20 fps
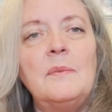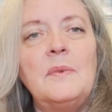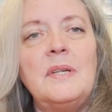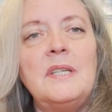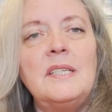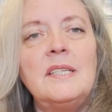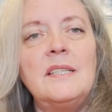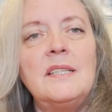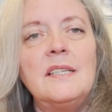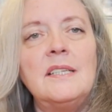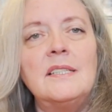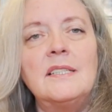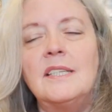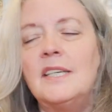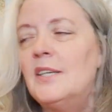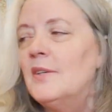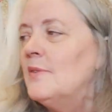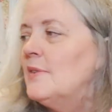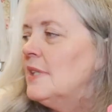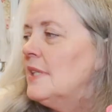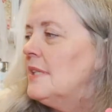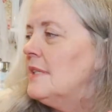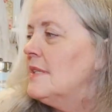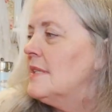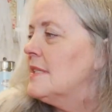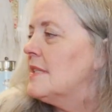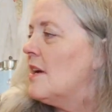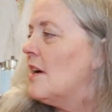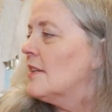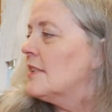we did these cute little
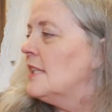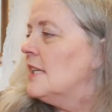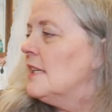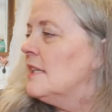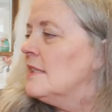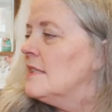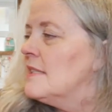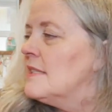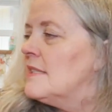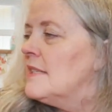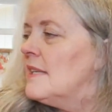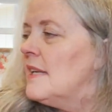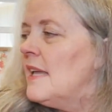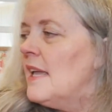stockings,